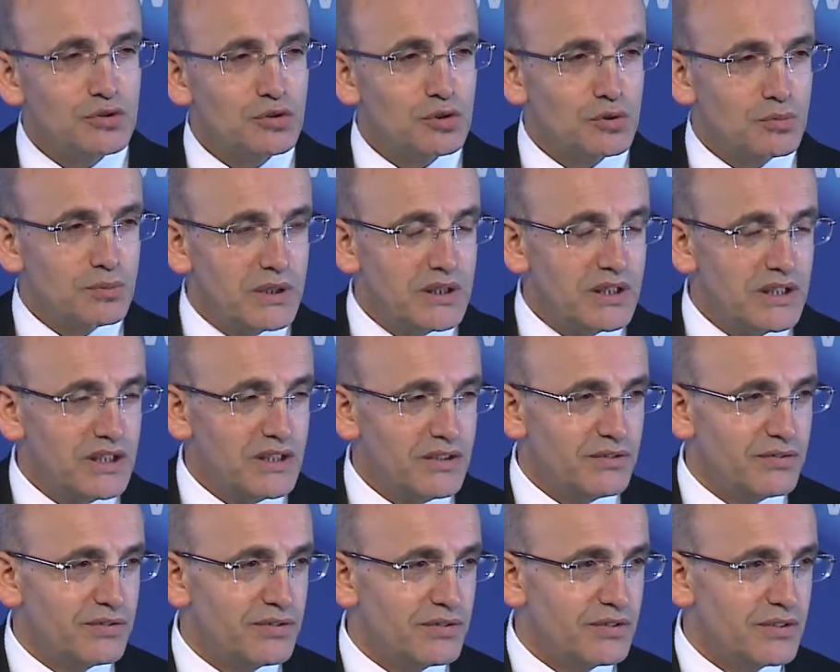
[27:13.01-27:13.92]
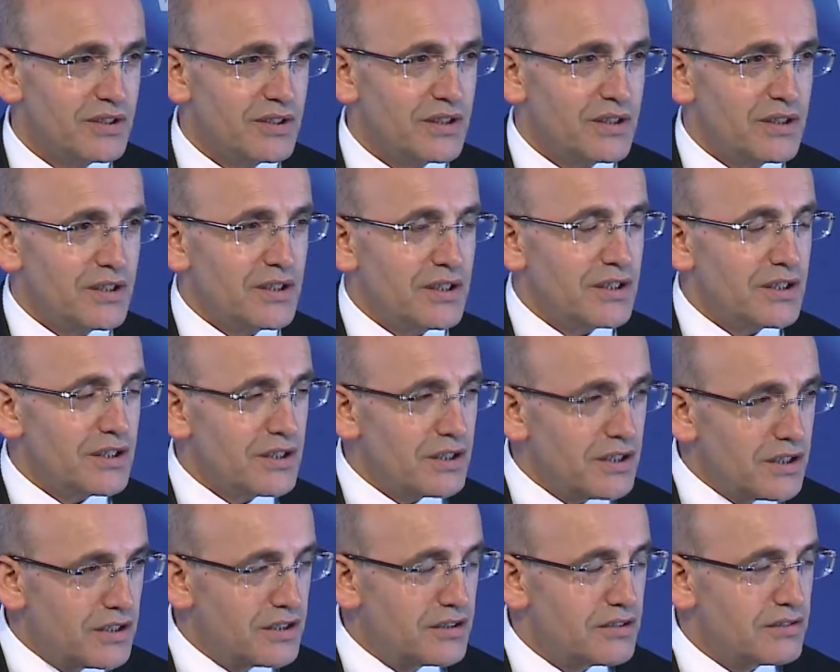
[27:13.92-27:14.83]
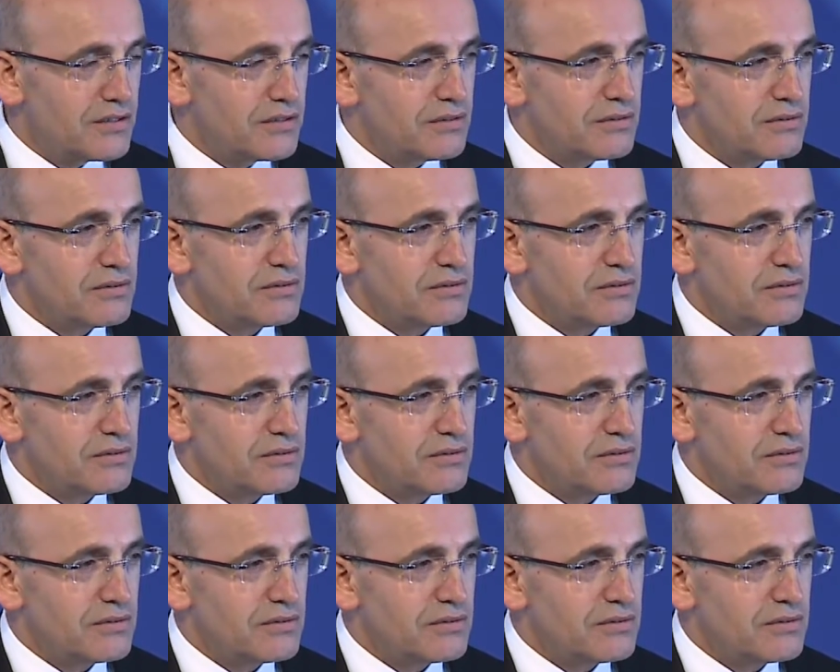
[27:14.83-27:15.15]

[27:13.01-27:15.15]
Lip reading: to believe in